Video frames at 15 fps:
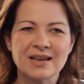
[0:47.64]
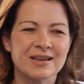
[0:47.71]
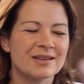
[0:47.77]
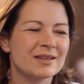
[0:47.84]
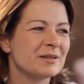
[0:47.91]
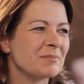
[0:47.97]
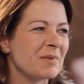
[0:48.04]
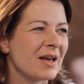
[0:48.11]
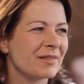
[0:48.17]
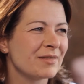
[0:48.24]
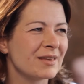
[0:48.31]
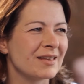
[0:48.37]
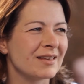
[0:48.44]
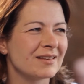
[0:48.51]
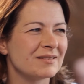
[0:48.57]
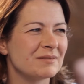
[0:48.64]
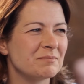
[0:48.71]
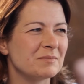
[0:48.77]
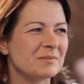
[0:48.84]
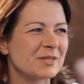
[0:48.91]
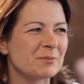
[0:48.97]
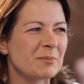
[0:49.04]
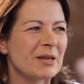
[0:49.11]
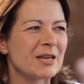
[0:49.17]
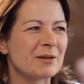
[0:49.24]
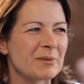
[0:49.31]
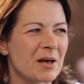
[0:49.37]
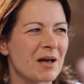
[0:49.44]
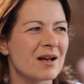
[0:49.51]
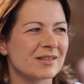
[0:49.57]
I think, speaking
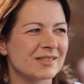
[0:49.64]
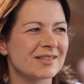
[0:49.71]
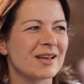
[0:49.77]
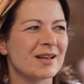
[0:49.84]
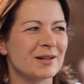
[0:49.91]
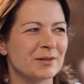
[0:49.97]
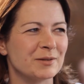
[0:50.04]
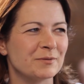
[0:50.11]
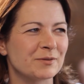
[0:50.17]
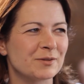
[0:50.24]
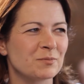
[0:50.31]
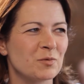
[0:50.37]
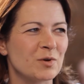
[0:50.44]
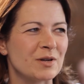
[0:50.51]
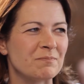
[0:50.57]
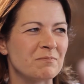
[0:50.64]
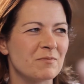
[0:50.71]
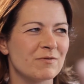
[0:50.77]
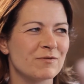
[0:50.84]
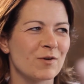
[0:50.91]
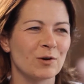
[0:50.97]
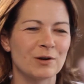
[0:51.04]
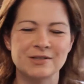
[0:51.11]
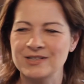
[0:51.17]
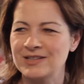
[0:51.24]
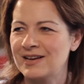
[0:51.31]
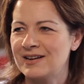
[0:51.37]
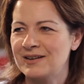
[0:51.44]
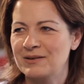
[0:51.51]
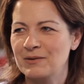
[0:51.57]
about ourselves, we fall into
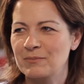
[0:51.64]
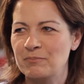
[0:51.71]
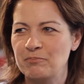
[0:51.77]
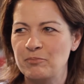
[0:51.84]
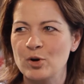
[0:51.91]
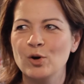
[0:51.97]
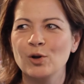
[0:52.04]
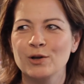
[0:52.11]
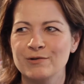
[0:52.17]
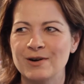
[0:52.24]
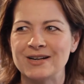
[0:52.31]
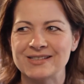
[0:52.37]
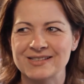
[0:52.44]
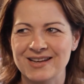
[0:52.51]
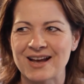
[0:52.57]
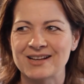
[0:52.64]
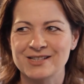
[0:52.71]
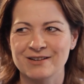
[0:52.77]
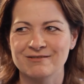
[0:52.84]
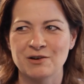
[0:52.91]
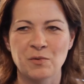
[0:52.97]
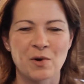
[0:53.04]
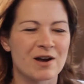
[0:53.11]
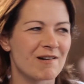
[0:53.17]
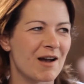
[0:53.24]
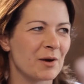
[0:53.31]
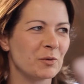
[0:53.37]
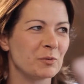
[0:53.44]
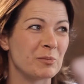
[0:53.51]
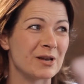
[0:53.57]
that polarised category where
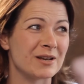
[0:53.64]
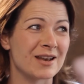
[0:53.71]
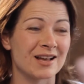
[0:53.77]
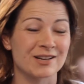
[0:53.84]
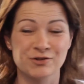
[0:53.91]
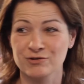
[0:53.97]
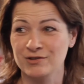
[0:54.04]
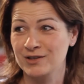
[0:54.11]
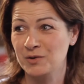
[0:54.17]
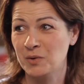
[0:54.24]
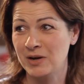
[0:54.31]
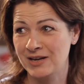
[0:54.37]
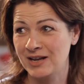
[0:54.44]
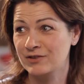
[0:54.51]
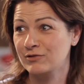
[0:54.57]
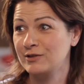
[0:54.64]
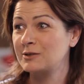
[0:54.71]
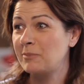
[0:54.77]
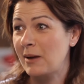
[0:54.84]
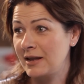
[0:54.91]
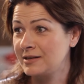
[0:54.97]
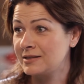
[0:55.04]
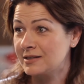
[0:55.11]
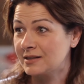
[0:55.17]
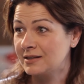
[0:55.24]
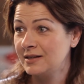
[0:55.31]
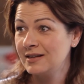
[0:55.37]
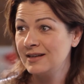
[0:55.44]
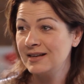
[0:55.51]
I would be quite a natural spender,